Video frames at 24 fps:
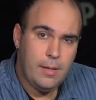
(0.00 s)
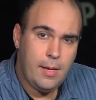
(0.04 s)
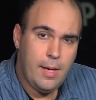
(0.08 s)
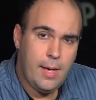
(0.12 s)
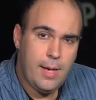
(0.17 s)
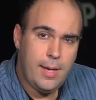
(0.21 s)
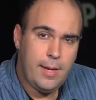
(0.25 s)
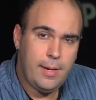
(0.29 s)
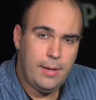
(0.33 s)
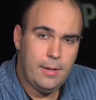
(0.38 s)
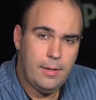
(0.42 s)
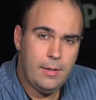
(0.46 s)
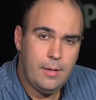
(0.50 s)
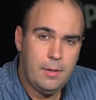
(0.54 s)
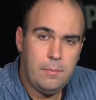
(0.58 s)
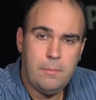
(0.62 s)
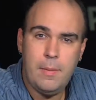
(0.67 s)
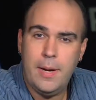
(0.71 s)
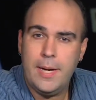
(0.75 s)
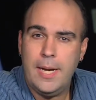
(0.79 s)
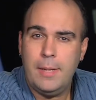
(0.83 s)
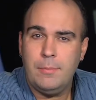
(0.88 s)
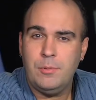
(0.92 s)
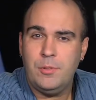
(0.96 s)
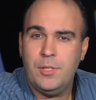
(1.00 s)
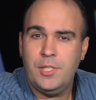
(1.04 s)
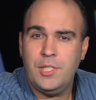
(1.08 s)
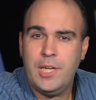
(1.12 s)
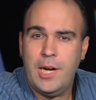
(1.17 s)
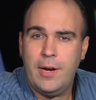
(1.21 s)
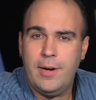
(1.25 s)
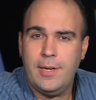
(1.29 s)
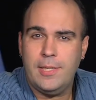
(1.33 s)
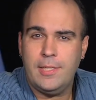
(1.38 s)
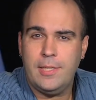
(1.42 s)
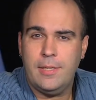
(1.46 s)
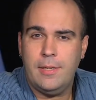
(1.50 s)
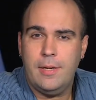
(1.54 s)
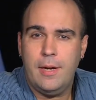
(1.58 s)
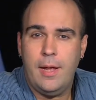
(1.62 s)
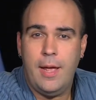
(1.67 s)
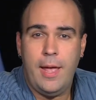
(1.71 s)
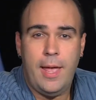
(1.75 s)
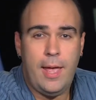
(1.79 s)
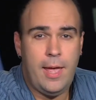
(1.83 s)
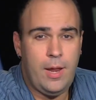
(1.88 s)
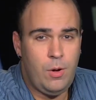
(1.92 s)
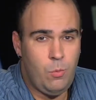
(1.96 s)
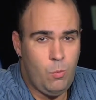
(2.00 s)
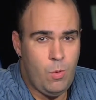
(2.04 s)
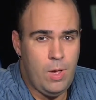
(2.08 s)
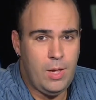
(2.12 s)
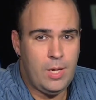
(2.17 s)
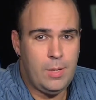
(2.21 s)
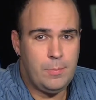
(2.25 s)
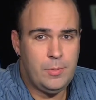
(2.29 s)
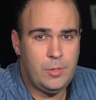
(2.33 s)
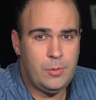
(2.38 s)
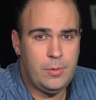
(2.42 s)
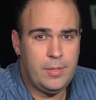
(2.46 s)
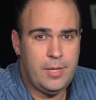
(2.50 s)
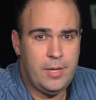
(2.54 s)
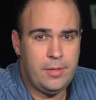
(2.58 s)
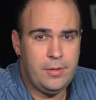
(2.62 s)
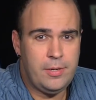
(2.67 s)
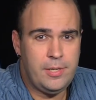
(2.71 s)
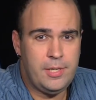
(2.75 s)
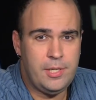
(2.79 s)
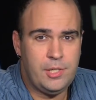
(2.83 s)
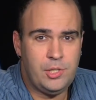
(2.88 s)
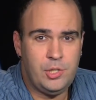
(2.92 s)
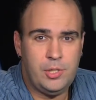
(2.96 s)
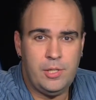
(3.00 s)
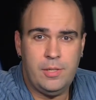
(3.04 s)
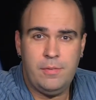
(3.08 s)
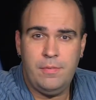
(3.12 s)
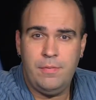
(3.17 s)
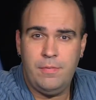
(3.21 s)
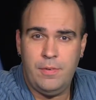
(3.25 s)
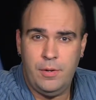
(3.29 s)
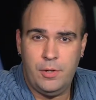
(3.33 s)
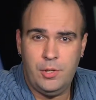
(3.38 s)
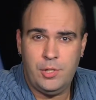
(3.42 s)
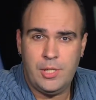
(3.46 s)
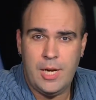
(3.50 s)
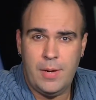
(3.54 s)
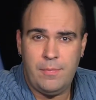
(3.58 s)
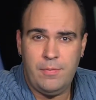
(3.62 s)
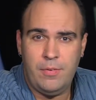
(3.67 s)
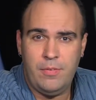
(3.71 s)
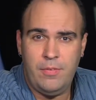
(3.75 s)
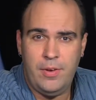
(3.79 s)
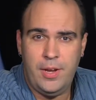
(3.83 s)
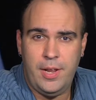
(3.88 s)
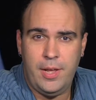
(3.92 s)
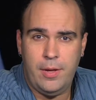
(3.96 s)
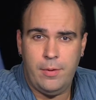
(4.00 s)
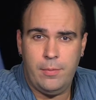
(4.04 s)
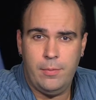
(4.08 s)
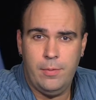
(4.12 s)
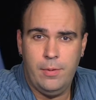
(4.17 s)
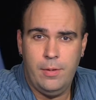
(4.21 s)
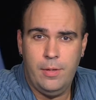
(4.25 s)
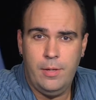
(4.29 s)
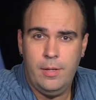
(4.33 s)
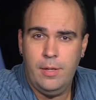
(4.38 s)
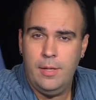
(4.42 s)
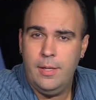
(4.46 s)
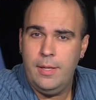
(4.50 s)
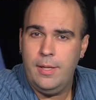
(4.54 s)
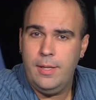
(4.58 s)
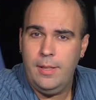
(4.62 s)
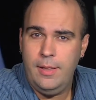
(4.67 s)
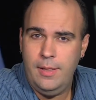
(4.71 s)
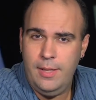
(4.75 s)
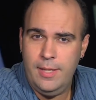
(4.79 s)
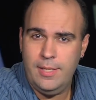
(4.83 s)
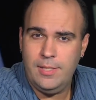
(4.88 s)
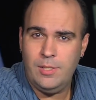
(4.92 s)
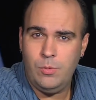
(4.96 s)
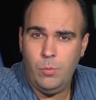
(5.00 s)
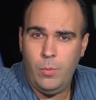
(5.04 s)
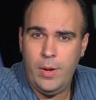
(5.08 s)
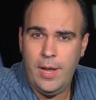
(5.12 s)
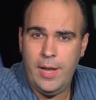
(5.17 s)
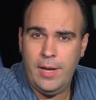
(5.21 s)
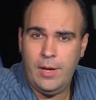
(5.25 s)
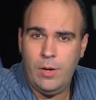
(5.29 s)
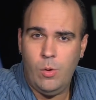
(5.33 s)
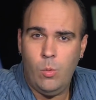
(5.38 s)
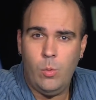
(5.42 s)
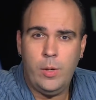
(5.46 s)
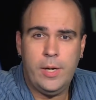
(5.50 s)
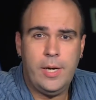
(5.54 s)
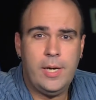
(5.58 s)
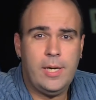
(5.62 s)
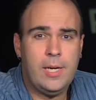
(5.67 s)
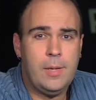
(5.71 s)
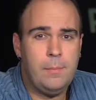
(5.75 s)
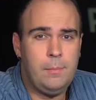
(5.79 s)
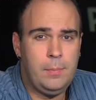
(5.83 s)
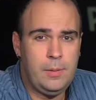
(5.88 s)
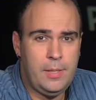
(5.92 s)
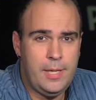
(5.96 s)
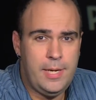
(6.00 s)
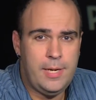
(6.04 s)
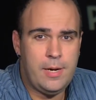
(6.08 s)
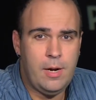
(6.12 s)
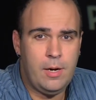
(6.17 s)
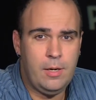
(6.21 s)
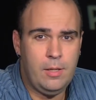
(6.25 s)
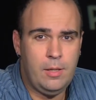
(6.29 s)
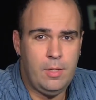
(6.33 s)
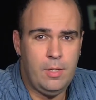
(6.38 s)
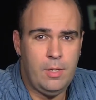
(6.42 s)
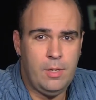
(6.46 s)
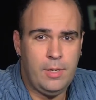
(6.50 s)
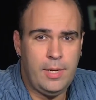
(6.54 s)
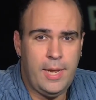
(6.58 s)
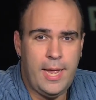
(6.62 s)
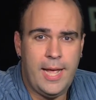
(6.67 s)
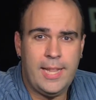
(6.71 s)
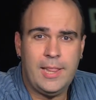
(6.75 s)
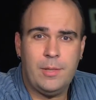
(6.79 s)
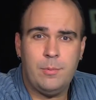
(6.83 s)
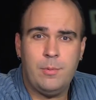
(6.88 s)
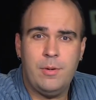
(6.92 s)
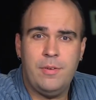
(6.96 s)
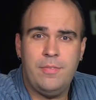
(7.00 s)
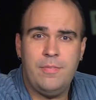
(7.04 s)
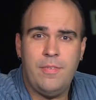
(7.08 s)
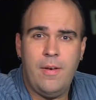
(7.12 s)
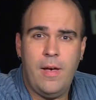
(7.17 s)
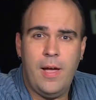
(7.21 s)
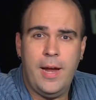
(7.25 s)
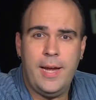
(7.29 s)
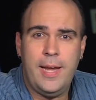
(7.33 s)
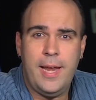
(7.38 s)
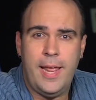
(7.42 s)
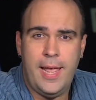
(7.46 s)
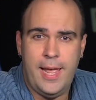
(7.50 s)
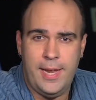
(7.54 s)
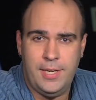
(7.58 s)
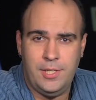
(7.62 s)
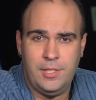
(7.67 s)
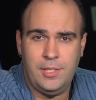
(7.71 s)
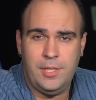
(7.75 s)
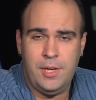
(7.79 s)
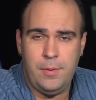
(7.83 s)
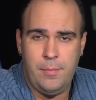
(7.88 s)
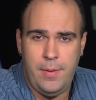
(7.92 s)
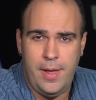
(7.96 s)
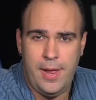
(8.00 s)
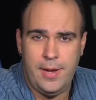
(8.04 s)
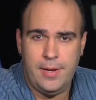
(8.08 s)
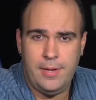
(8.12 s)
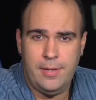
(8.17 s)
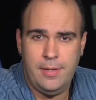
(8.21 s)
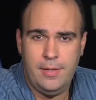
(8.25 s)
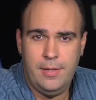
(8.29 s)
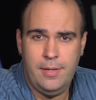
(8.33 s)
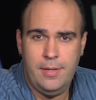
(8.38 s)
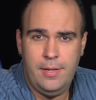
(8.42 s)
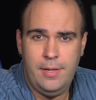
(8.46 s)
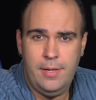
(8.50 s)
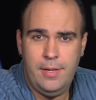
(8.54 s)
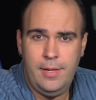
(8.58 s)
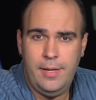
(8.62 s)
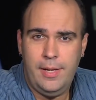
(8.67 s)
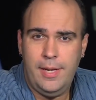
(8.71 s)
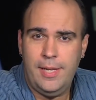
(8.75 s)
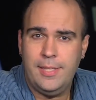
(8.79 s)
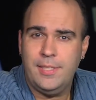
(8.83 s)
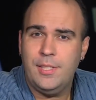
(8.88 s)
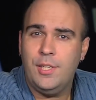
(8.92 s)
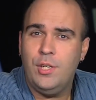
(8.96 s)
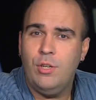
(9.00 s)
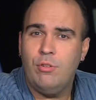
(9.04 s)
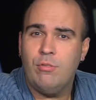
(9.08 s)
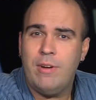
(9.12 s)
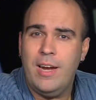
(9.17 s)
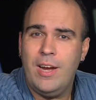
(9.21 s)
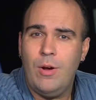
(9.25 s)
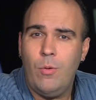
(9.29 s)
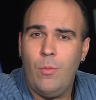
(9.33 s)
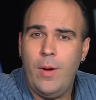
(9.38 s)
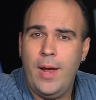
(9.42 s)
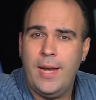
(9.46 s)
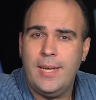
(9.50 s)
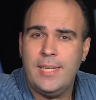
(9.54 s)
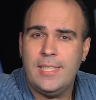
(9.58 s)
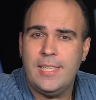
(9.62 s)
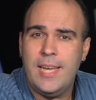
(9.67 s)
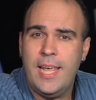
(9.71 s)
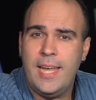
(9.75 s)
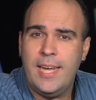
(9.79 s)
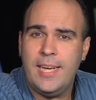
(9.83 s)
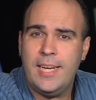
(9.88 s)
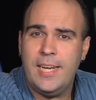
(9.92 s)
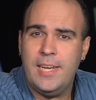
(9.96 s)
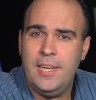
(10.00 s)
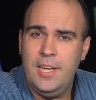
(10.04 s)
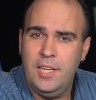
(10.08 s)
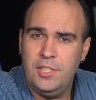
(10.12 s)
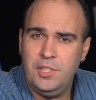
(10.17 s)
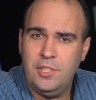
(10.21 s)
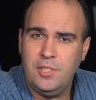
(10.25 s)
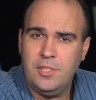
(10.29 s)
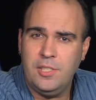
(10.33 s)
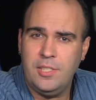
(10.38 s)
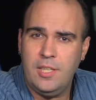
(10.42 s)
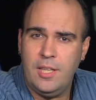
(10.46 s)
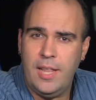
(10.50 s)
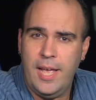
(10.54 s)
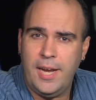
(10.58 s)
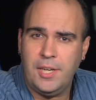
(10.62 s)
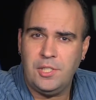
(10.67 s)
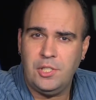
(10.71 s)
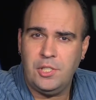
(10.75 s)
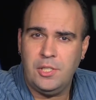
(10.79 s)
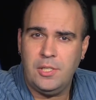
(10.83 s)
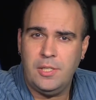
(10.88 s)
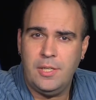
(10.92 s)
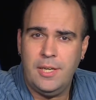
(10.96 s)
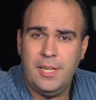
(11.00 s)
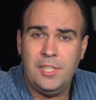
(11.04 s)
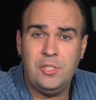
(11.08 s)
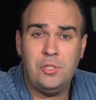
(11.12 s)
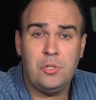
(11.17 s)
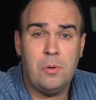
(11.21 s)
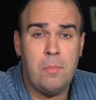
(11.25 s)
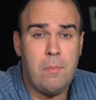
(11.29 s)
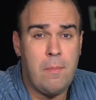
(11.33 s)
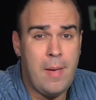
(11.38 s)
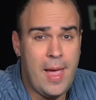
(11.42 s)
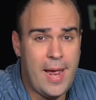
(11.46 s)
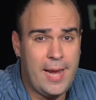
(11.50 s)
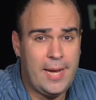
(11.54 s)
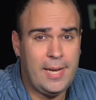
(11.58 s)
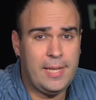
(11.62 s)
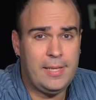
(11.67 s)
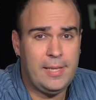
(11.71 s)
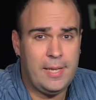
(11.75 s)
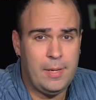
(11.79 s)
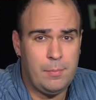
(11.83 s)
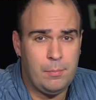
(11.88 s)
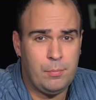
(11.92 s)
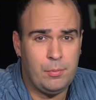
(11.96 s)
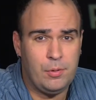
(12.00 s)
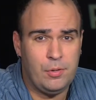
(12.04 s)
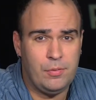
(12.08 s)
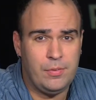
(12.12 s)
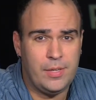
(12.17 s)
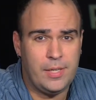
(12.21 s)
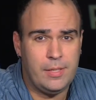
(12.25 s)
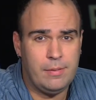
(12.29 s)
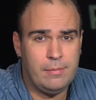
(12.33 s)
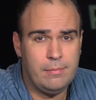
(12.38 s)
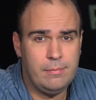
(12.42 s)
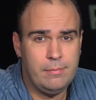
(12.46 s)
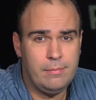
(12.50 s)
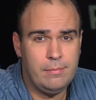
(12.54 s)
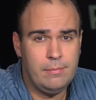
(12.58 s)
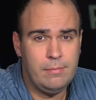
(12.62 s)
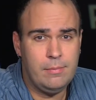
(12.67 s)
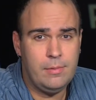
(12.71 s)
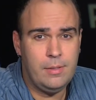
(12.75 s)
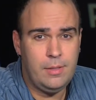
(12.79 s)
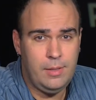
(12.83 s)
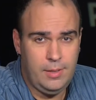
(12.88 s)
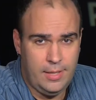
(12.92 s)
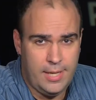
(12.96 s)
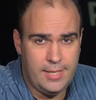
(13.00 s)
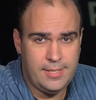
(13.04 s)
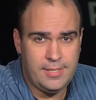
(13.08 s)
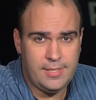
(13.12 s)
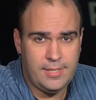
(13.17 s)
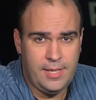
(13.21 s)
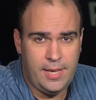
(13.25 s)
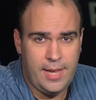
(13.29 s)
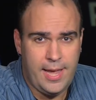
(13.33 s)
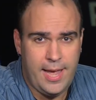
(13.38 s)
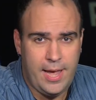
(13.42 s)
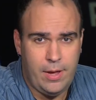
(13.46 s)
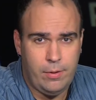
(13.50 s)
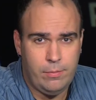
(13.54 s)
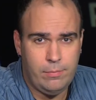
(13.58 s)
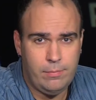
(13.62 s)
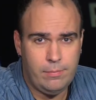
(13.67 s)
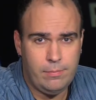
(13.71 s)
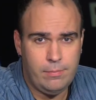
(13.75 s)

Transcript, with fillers: Hi, my name is Rich Harrington, and welcome to another edition of Photoshop for Video. This week, we're going to complete our look at the Refine Edge command. It's a great way to take an initial selection and dramatically improve it. Let's see how.